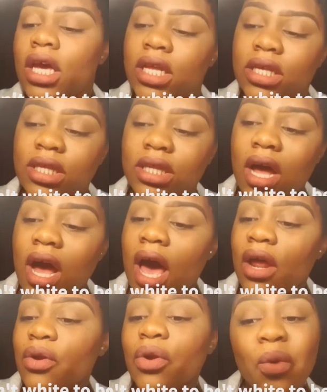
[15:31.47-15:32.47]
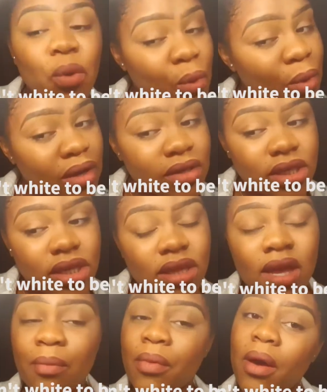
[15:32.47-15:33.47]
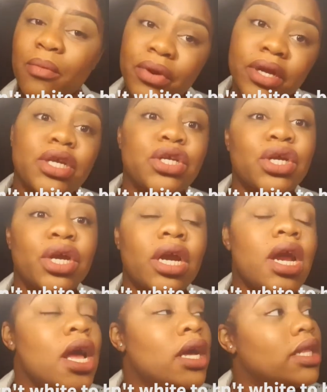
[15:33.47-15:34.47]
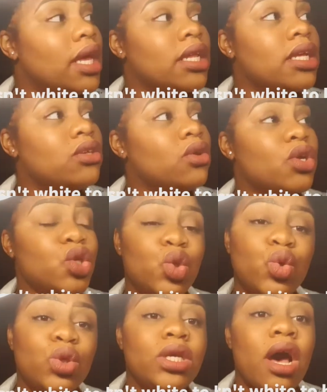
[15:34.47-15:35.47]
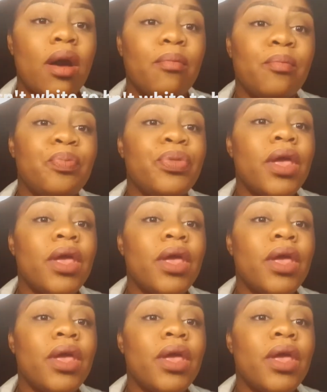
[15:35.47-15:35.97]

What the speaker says: He does not, I don't know who else he doesn't like, but I'm pretty sure that these are the two top